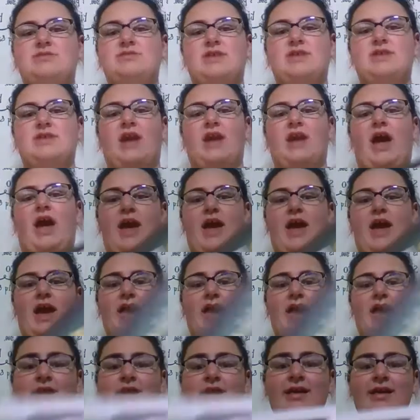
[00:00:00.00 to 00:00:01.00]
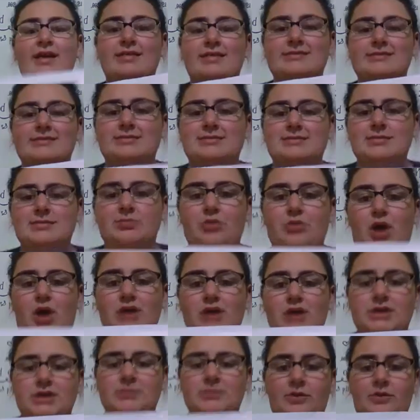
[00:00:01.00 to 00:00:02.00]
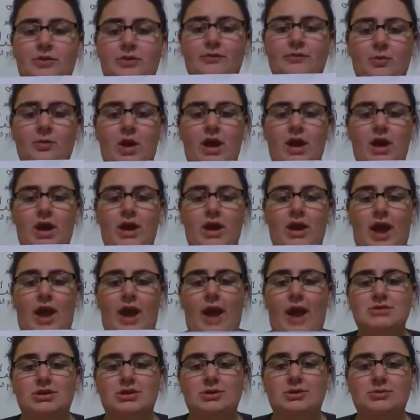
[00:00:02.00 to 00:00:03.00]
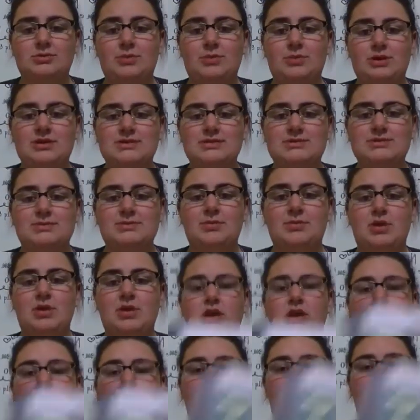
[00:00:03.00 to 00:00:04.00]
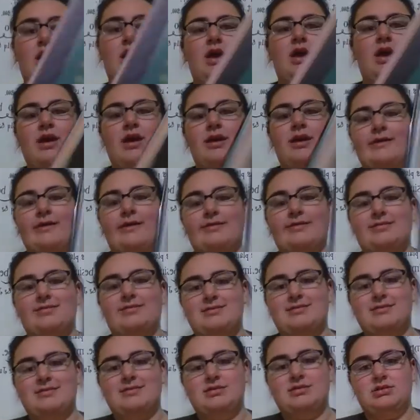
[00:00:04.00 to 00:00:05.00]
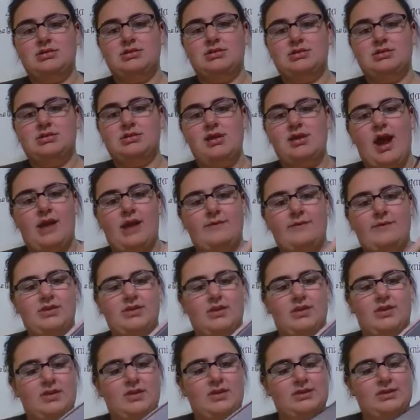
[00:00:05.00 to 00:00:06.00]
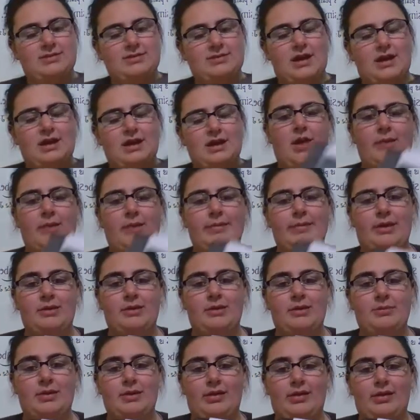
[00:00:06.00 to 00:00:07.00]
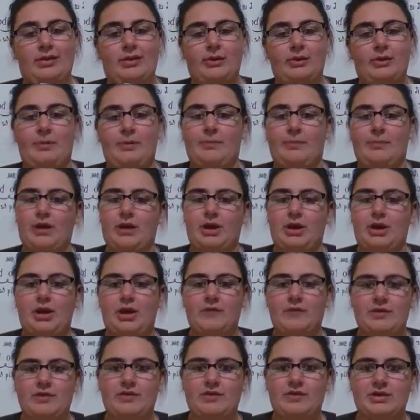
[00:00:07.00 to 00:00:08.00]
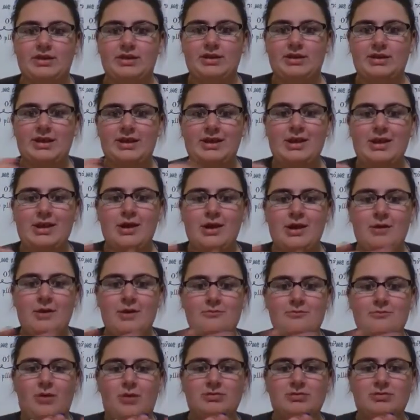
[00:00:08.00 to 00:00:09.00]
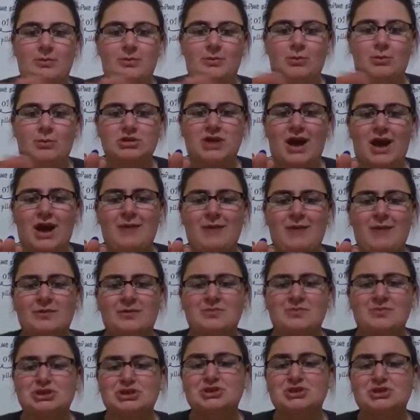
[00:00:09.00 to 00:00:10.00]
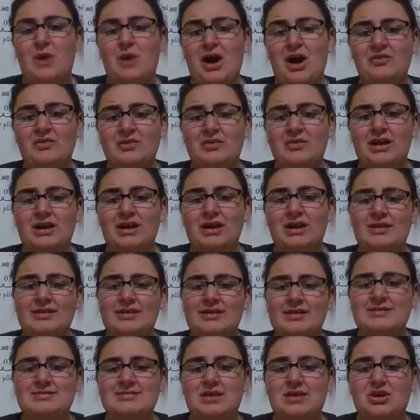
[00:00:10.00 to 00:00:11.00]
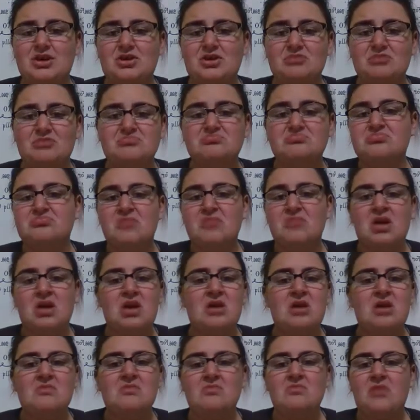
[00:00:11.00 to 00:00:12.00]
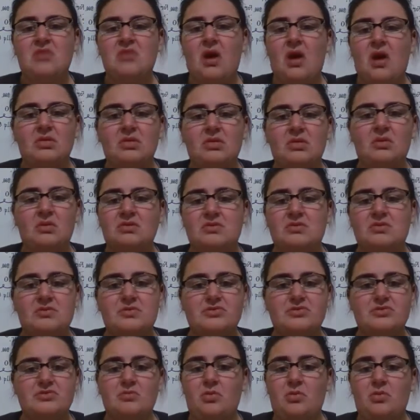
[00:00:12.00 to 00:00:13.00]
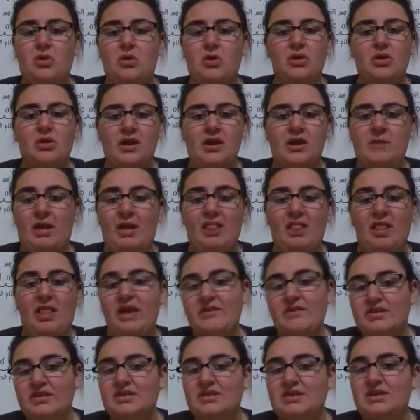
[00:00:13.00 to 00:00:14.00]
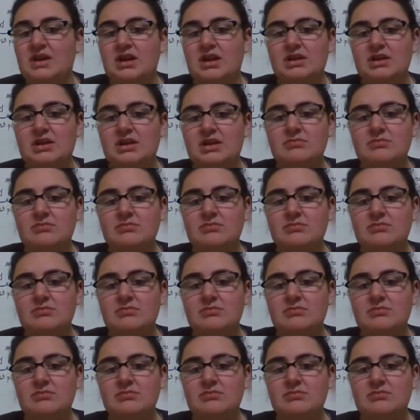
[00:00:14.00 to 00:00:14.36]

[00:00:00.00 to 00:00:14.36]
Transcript: I had. This is a project book from when I was a youth participant. It's kind of on the thick side. It probably could have been a little bit bigger if I really probably spent more time. I was about 12 when I did this, so probably wasn't the most important thing in my life at the time.